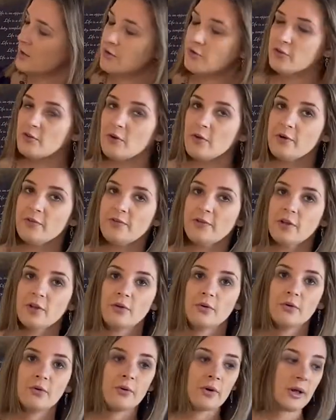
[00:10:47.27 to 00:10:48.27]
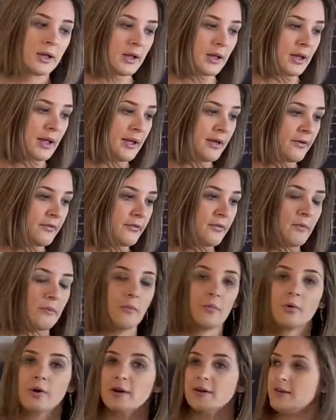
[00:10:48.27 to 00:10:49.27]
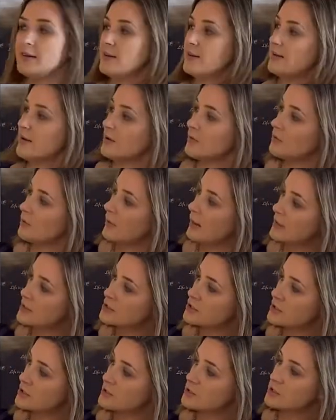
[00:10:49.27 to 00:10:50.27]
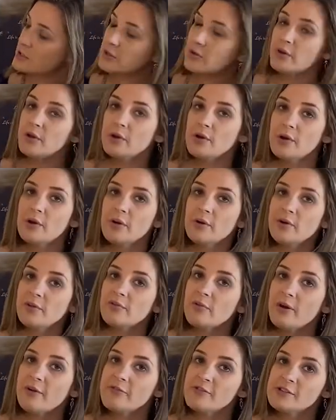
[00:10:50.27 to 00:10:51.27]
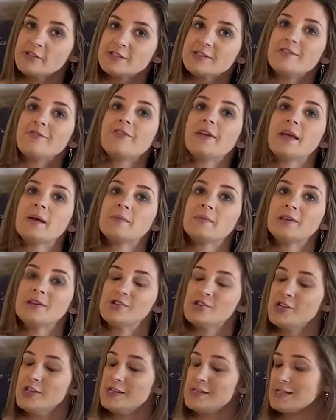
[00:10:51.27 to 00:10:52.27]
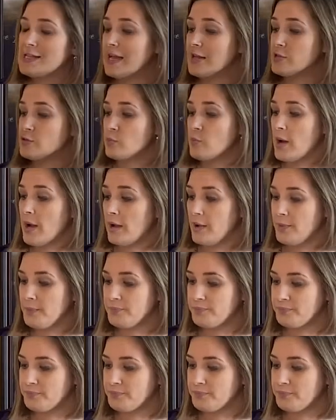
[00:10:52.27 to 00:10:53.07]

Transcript: So if you have more detailed questions too, you can always reference the family sheets as well.